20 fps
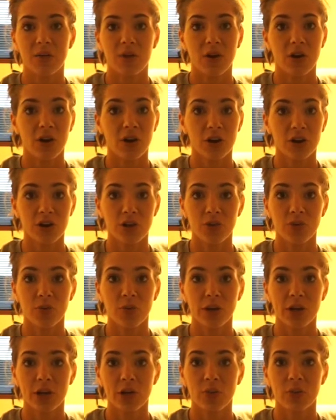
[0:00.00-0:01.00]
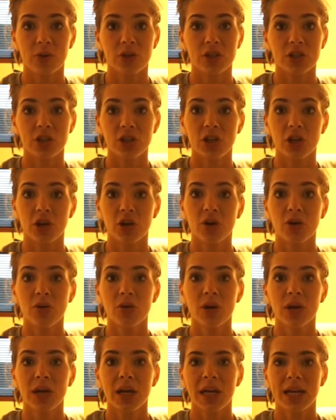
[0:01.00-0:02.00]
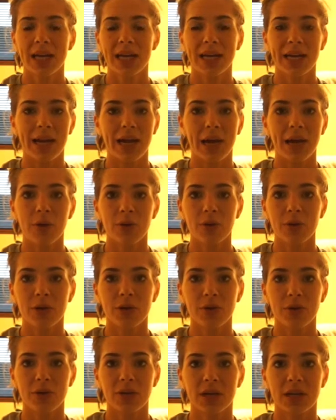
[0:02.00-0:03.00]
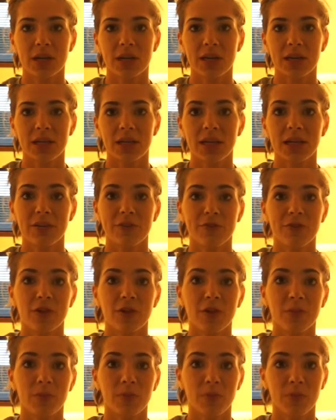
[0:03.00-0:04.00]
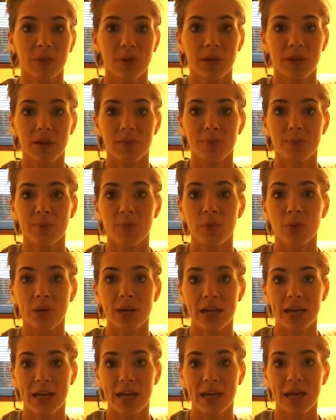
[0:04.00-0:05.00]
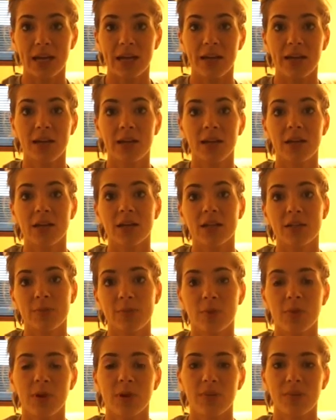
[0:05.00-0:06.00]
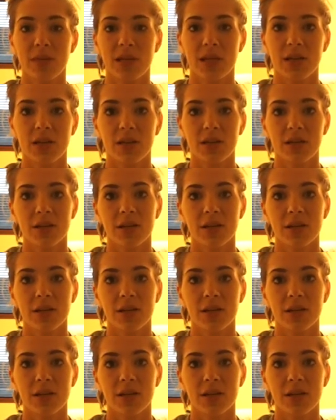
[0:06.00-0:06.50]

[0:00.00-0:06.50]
are you where you want to go, and how are you going to get from point A to point B.